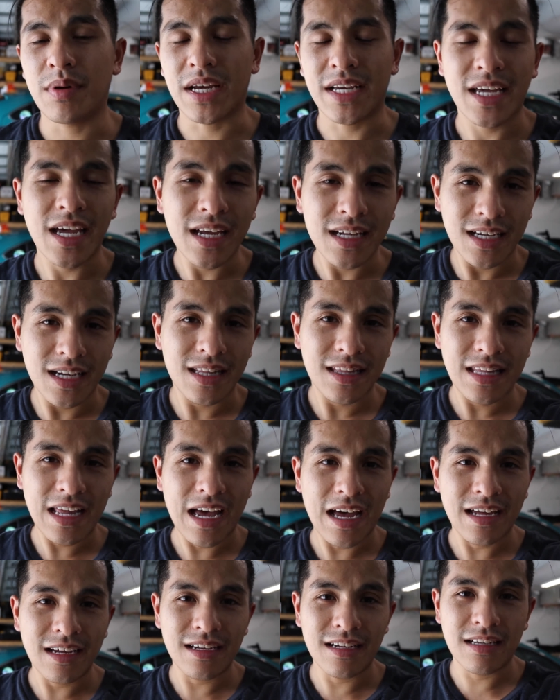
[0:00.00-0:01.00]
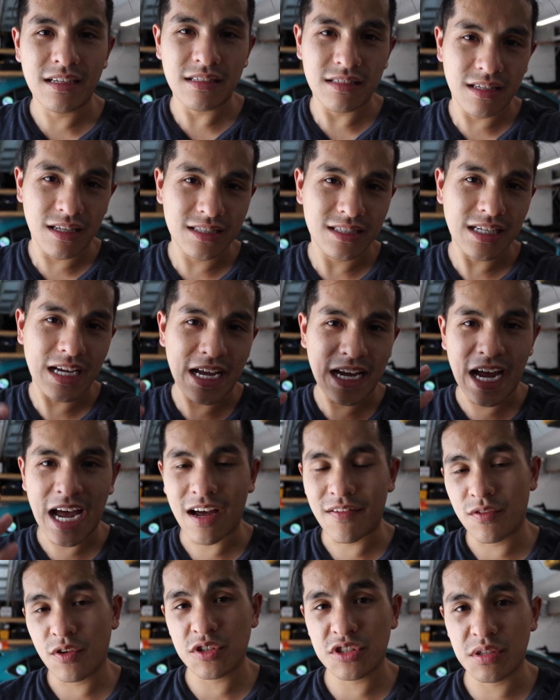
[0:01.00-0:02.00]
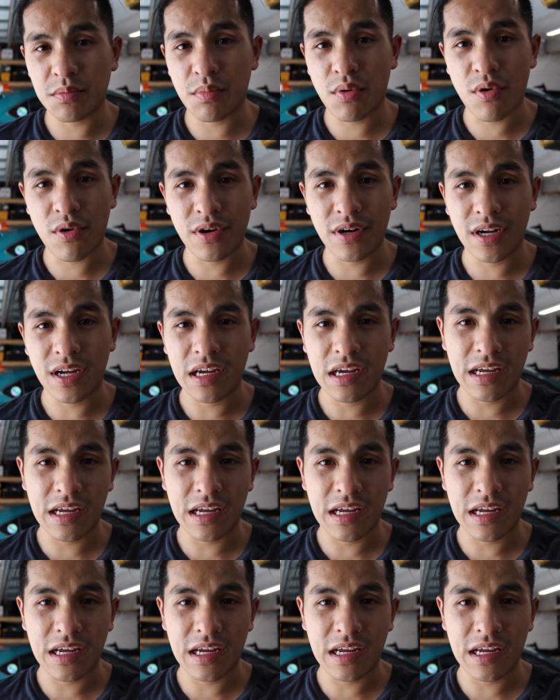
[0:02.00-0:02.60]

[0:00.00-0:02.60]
I can't get that unless I have your support